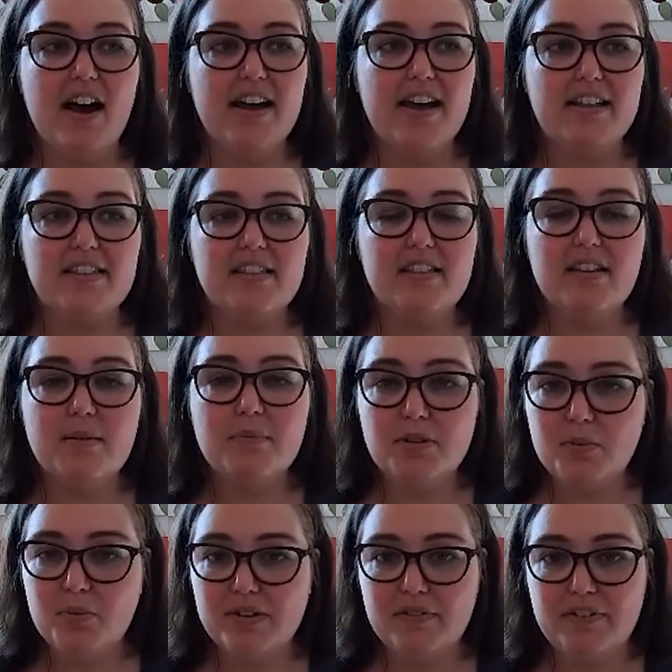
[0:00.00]
number
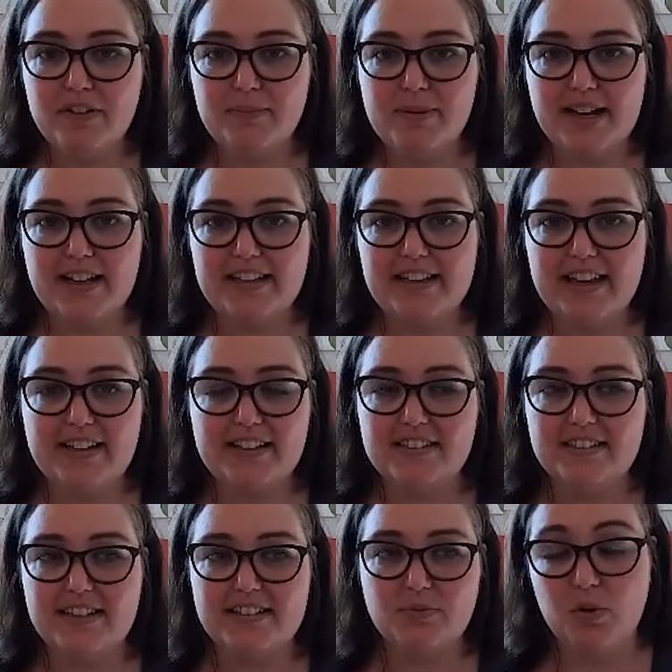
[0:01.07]
one feedback I get is
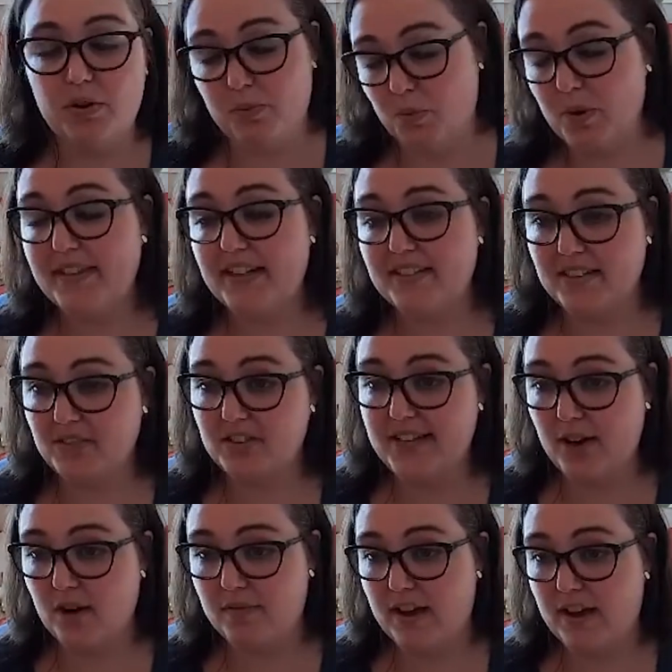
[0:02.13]
that, well, one, that sounds
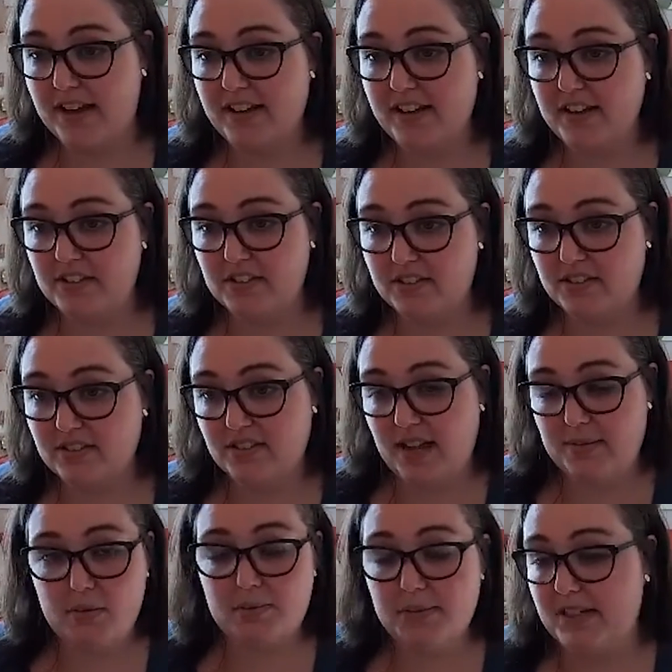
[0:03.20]
terrifying because
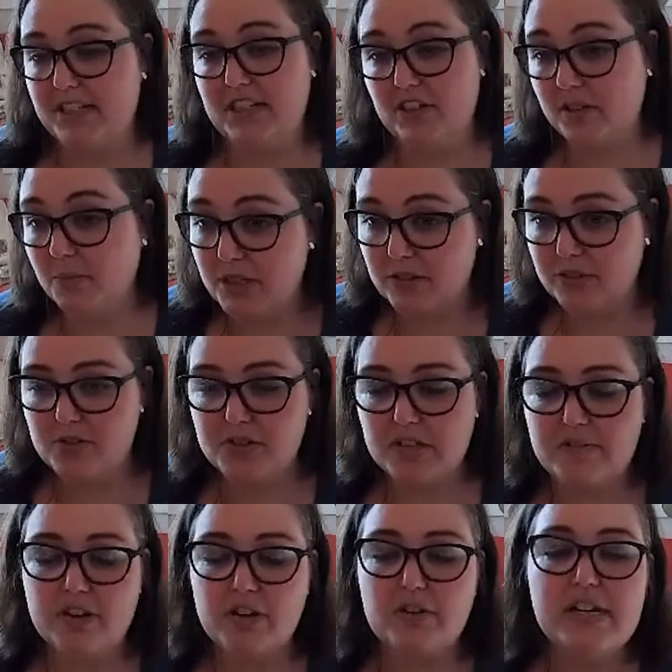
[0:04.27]
I'm a millennial and we don't use the
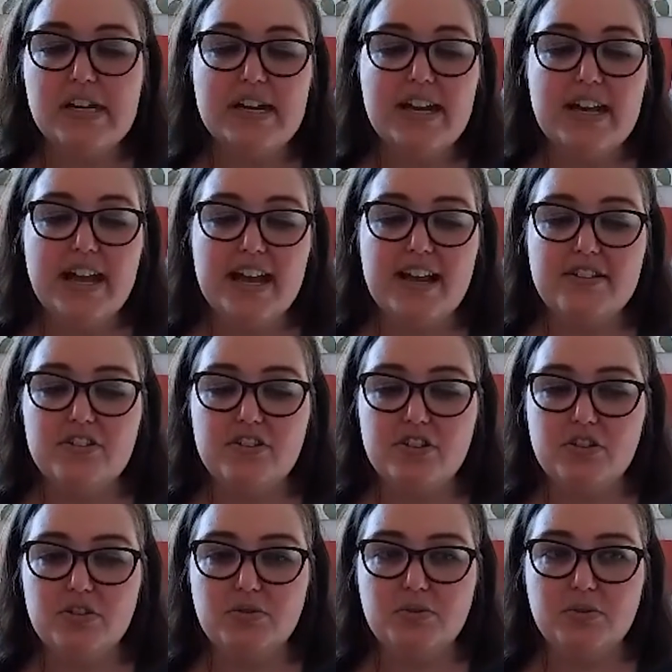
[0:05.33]
phone. And
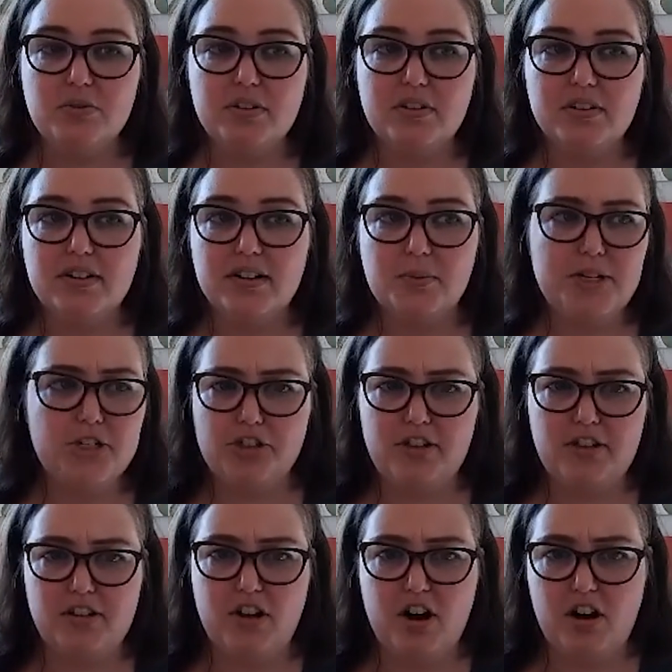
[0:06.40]
two, we
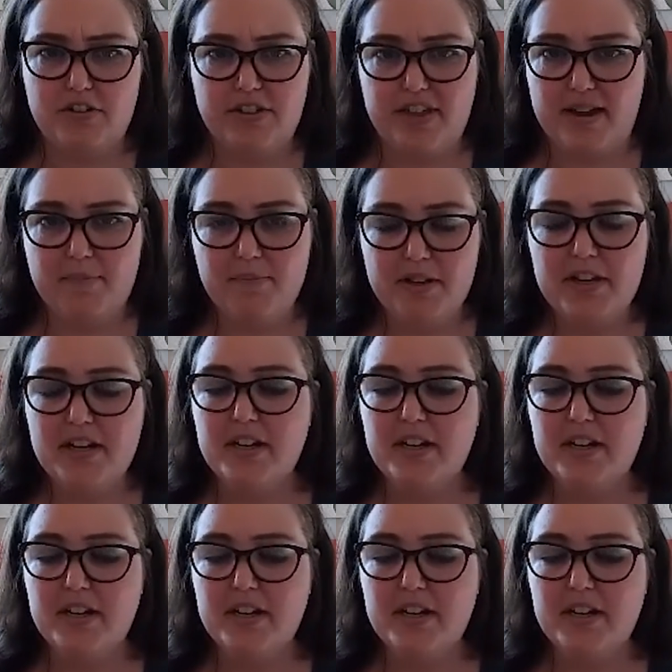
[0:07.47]
shouldn't call them.